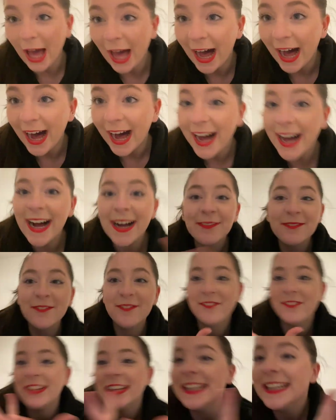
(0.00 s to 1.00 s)
I'm
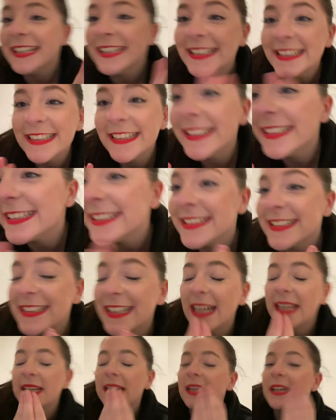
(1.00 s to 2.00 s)
finished
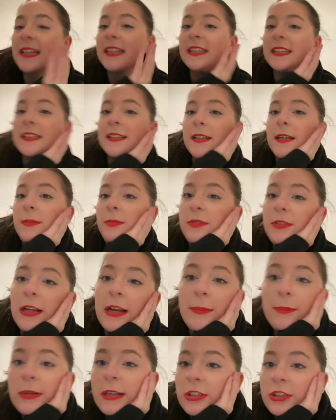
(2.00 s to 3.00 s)
and I I'm,
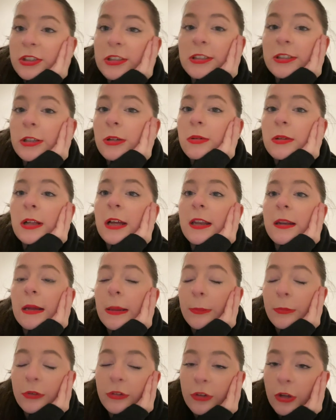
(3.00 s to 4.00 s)
I'm actually so glad.
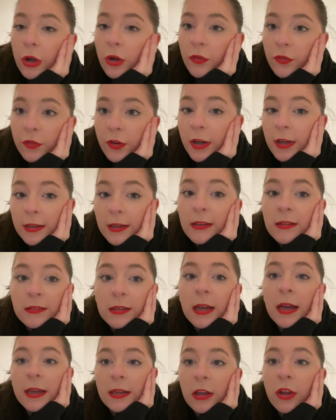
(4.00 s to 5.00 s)
I'm so fucking
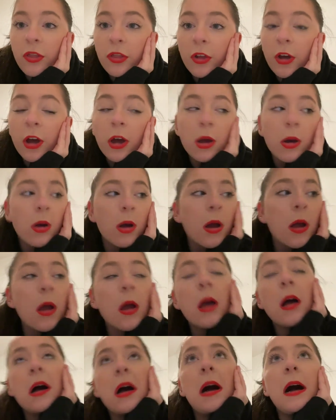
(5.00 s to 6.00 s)
tired though.
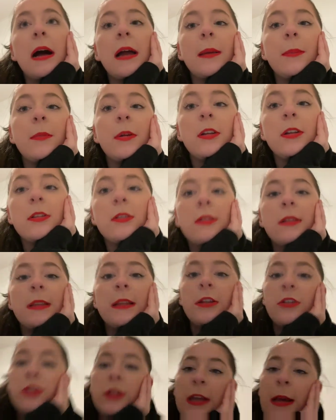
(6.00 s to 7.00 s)
I'm gonna
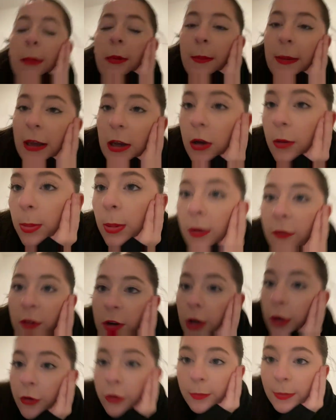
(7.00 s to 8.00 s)
literally take my makeup off and
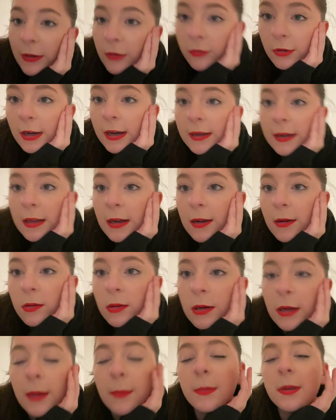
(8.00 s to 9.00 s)
go to bed right now.
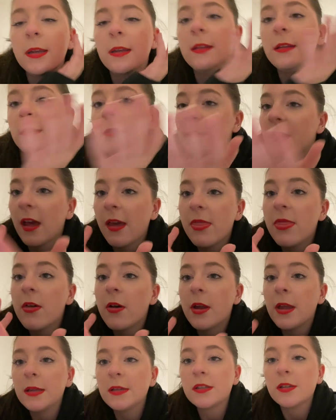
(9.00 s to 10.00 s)
I mean, it is
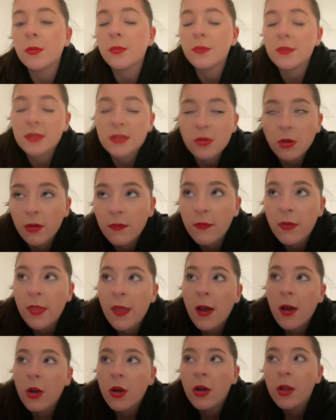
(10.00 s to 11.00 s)
9.30, so it's not even
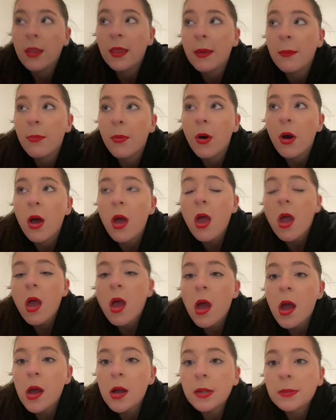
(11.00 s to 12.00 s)
that early, but
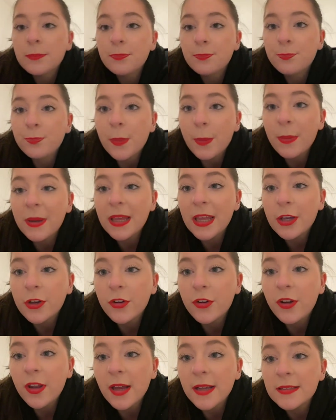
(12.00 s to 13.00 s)
I'm gonna get a
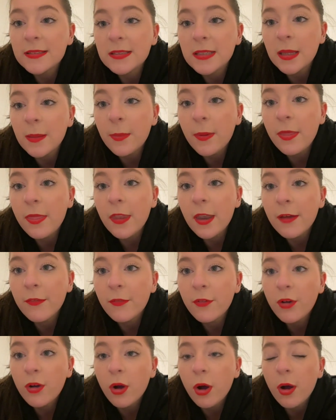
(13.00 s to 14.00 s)
good night's sleep and then I've
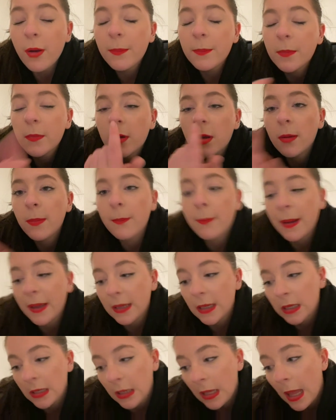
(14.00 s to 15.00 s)
got, I'm
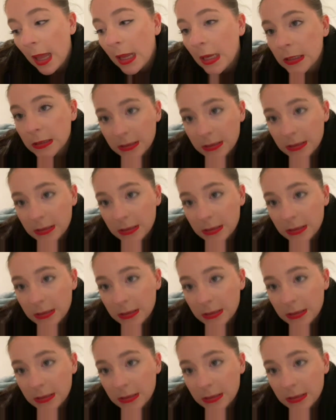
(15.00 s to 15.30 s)
back in at eight